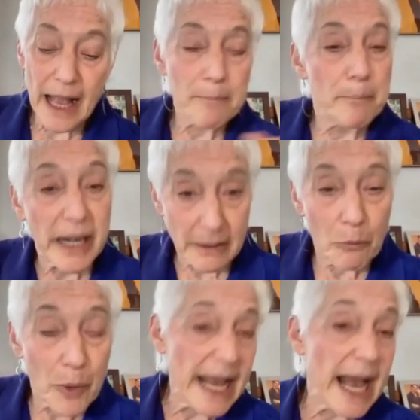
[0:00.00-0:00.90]
But
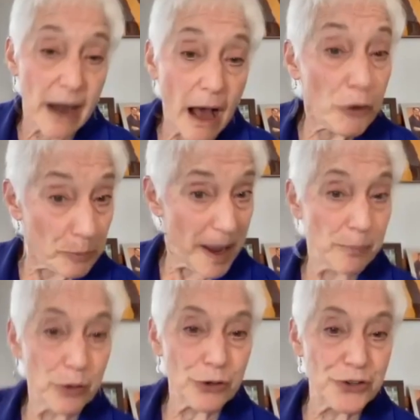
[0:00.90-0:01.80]
we had other
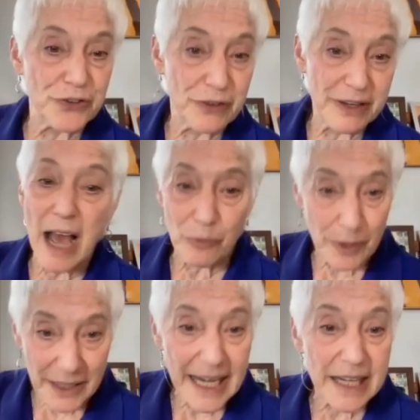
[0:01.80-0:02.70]
members not
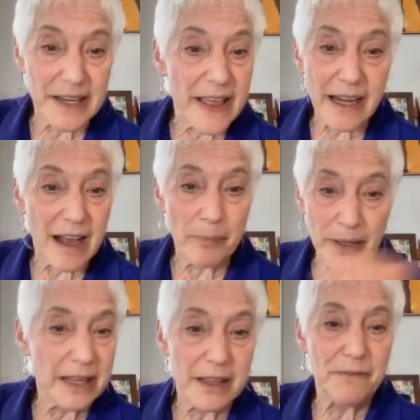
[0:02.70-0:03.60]
related to that
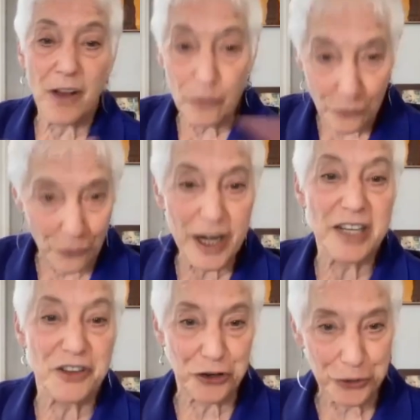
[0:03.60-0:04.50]
company that felt free
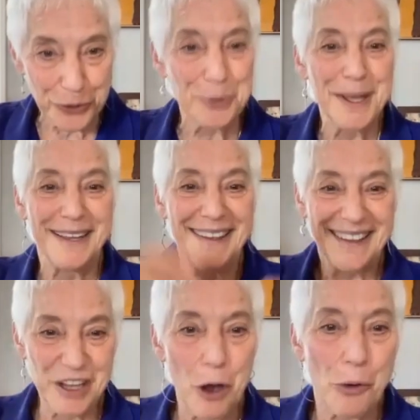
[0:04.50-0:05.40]
to
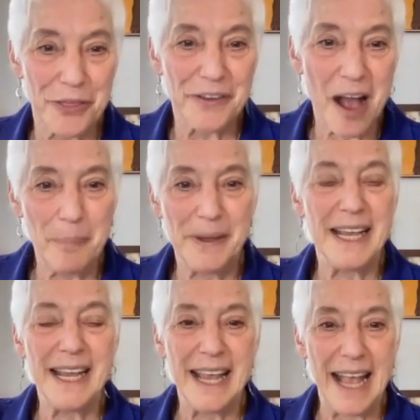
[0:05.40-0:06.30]
go to the
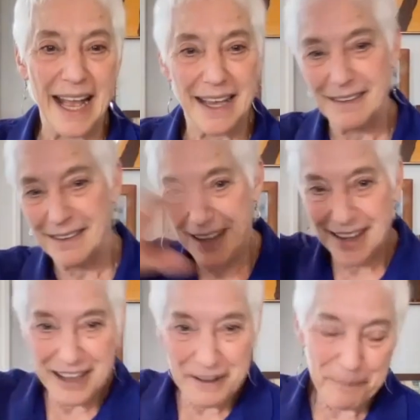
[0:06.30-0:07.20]
company and
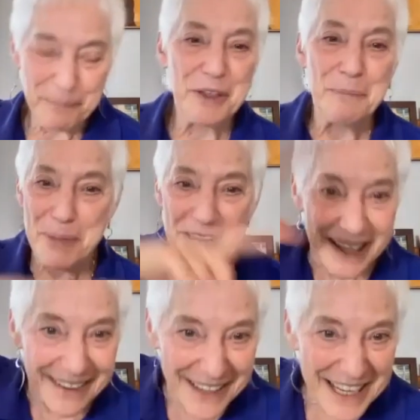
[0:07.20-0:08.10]

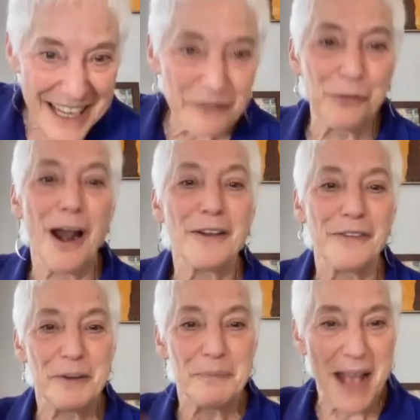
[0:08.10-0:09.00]
picket in front of
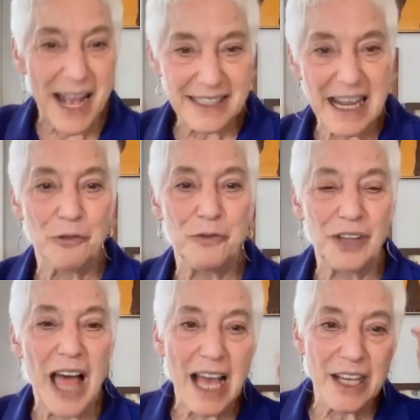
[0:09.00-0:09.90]
it, pass out
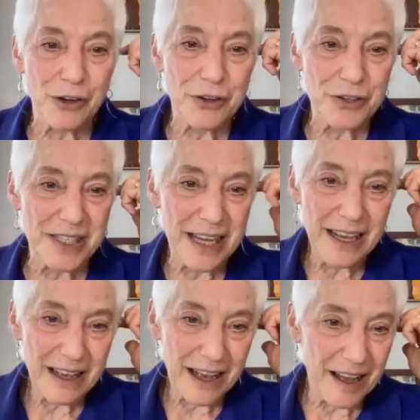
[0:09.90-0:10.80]
flyers,
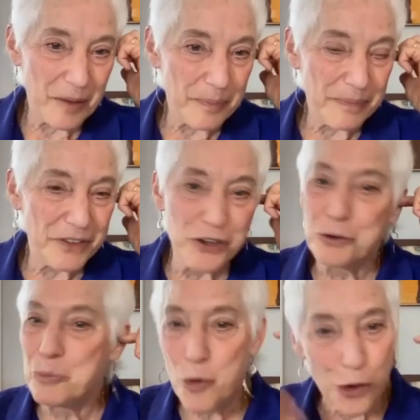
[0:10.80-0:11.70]
do
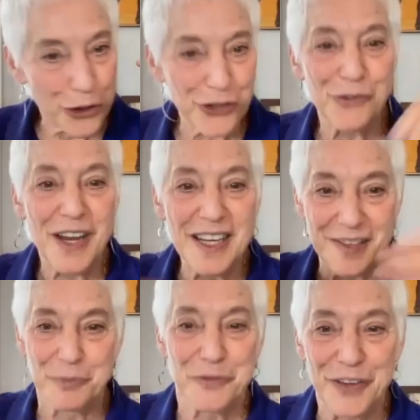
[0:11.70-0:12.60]
more surveys,
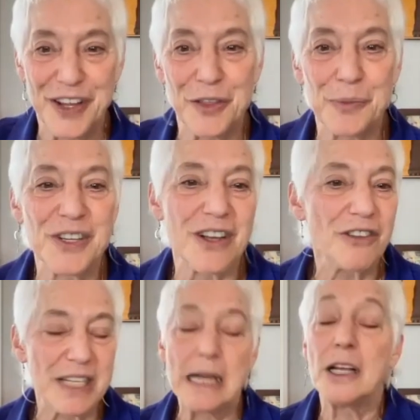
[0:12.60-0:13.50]
reveal the
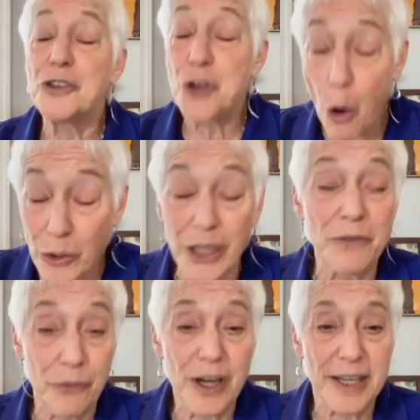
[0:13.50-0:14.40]
results, and it totally
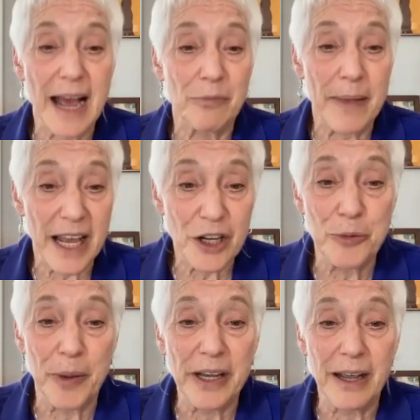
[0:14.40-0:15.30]
freaked out
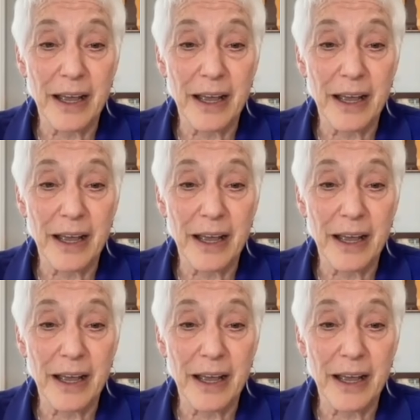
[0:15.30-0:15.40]
management.